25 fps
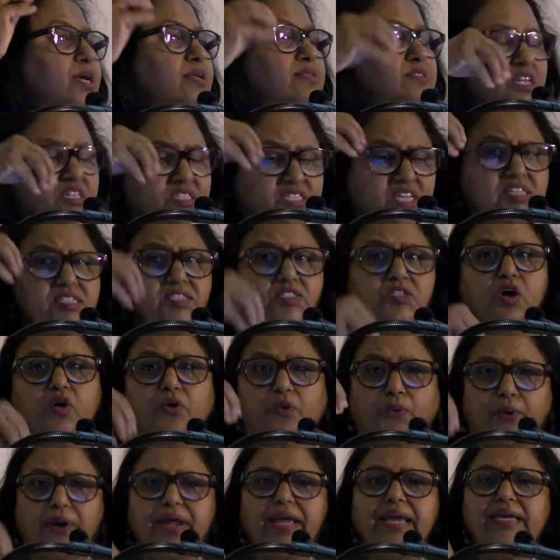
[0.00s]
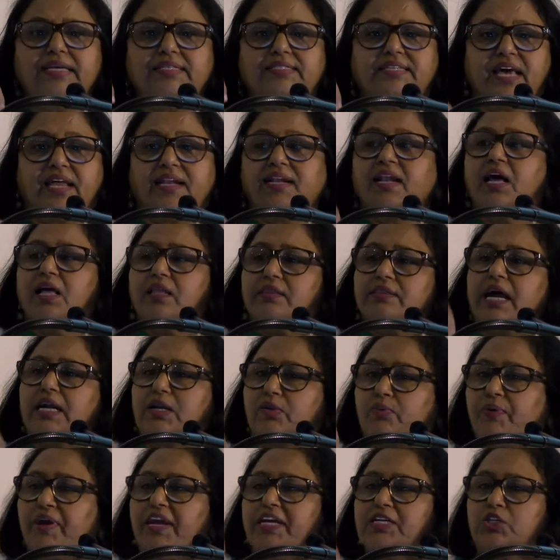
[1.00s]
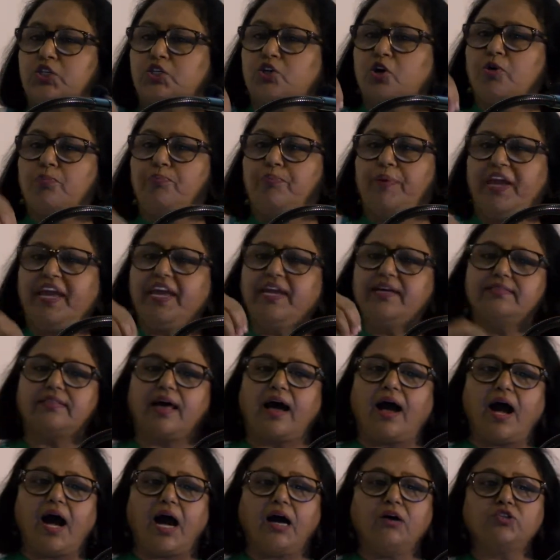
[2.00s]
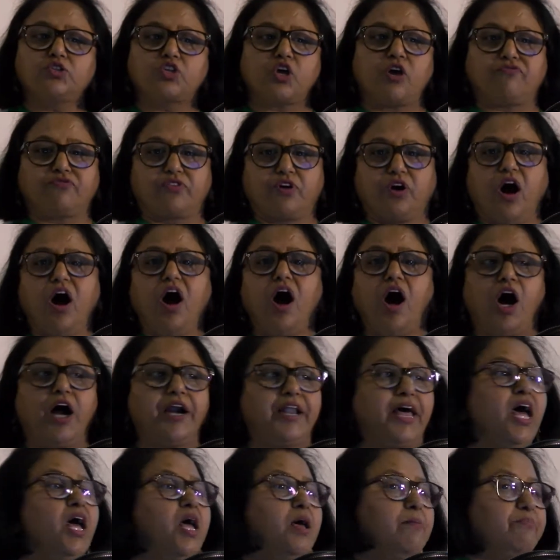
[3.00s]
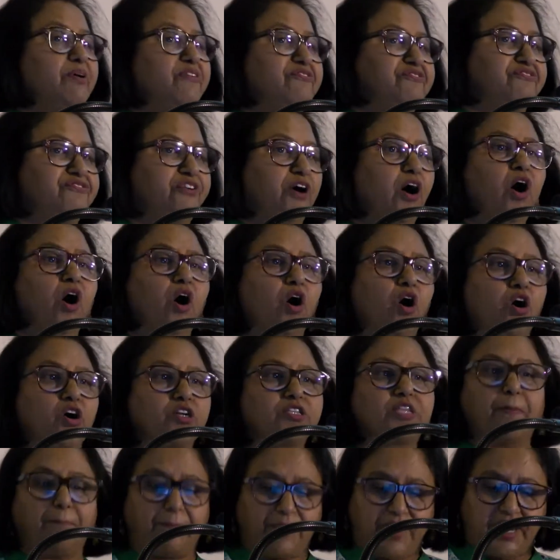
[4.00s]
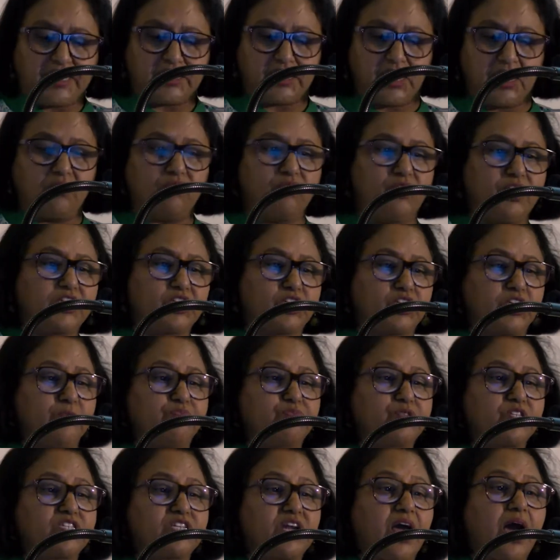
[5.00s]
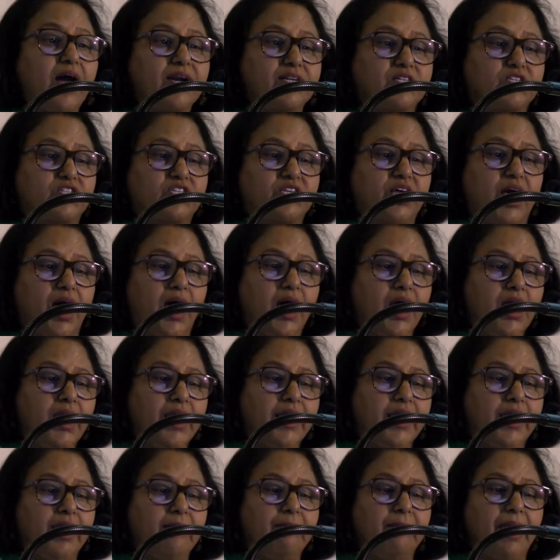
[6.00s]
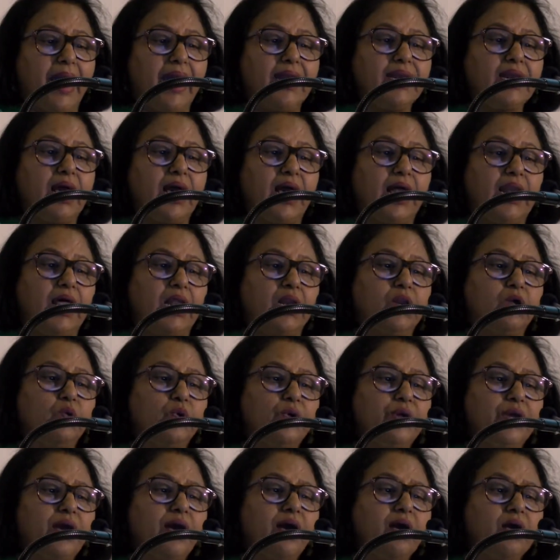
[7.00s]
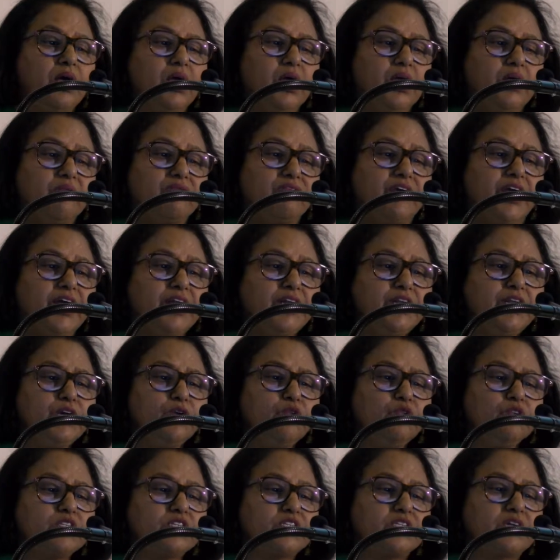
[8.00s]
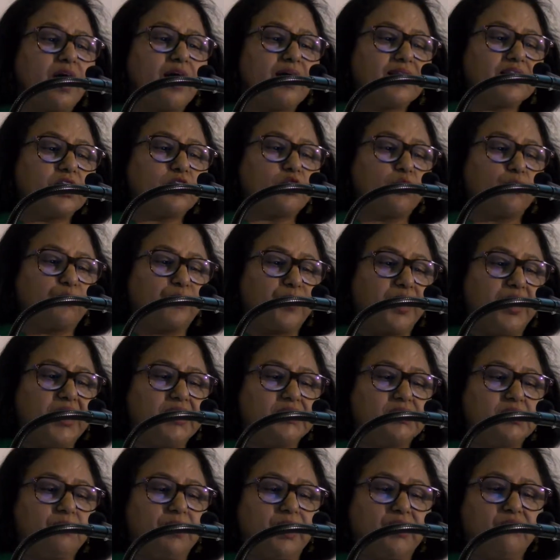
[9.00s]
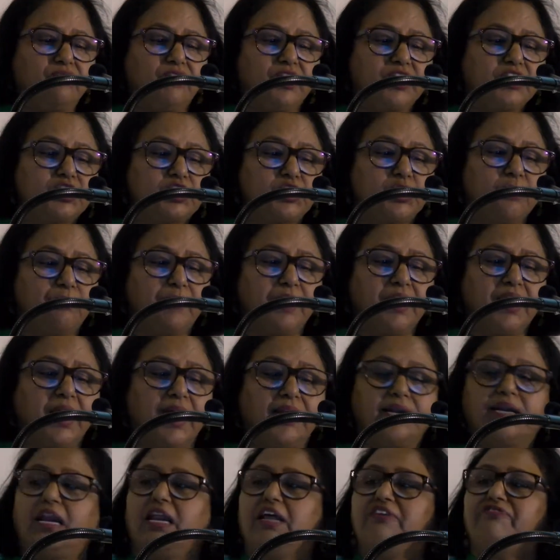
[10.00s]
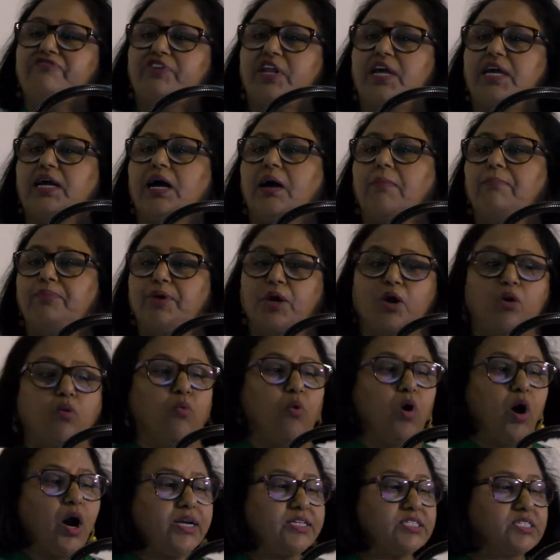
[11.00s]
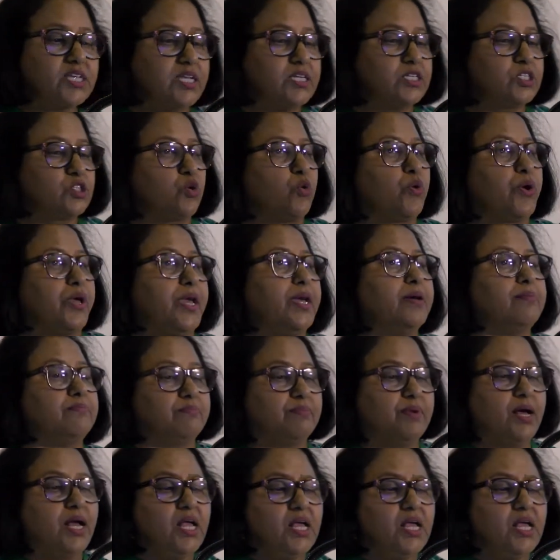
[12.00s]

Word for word: This is the reason that we should be in the house of God before the praise and worship starts. Amen. Hallelujah. When you started to praise Him and worshiping and lifting up your voice unto Him,